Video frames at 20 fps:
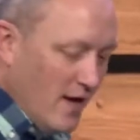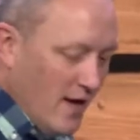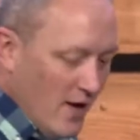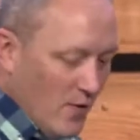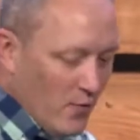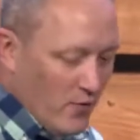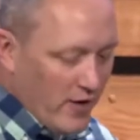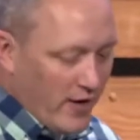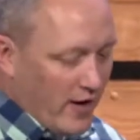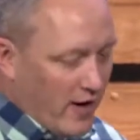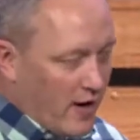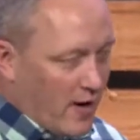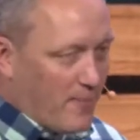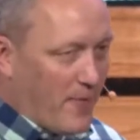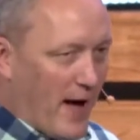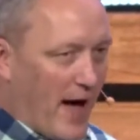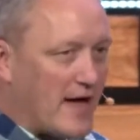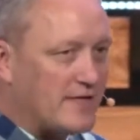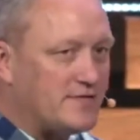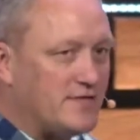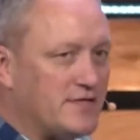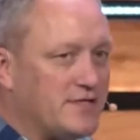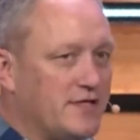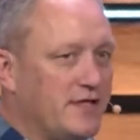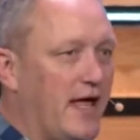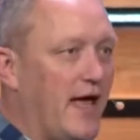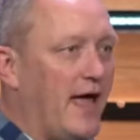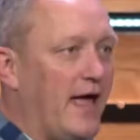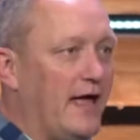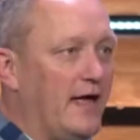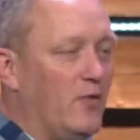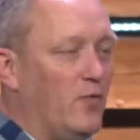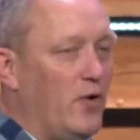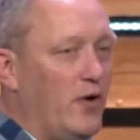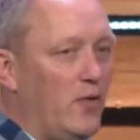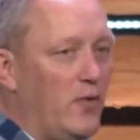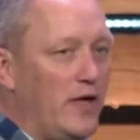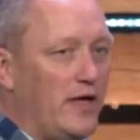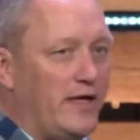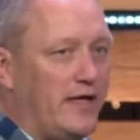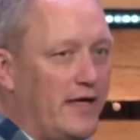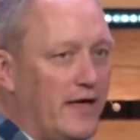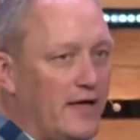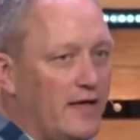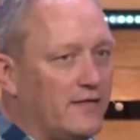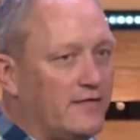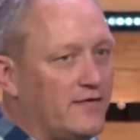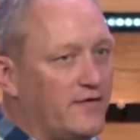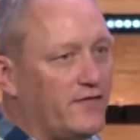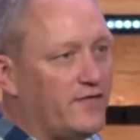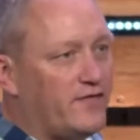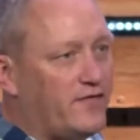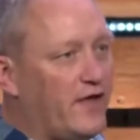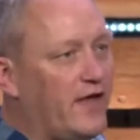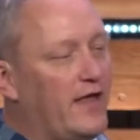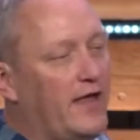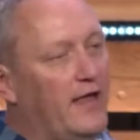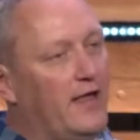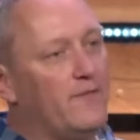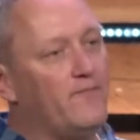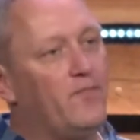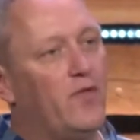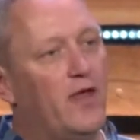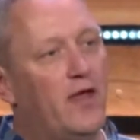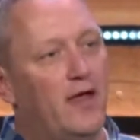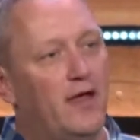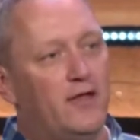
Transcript: Well, in our passage today, we get to see